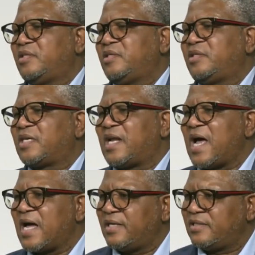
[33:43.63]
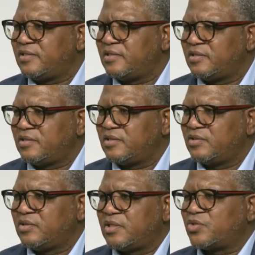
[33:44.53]
It's a lie.
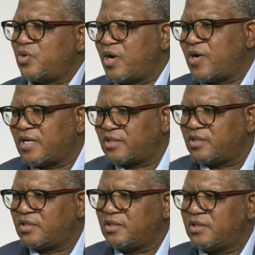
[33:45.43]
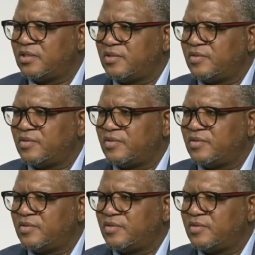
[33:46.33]
There's no organization.